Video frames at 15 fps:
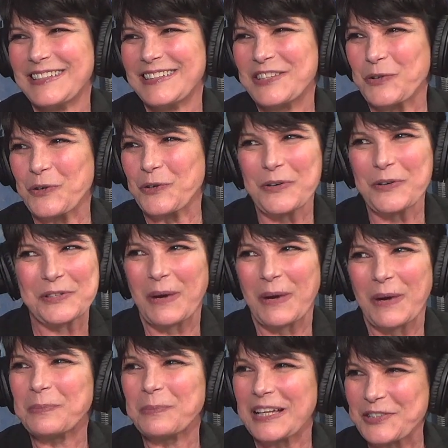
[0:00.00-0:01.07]
Sure. It's my
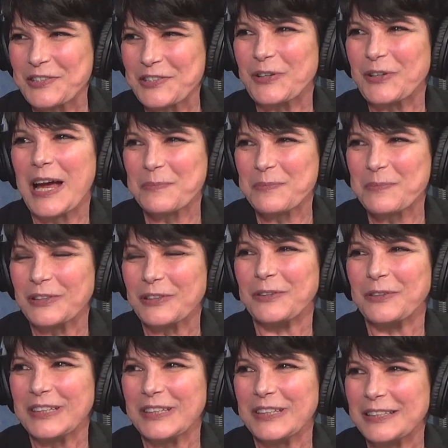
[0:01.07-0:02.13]
pleasure. Absolutely.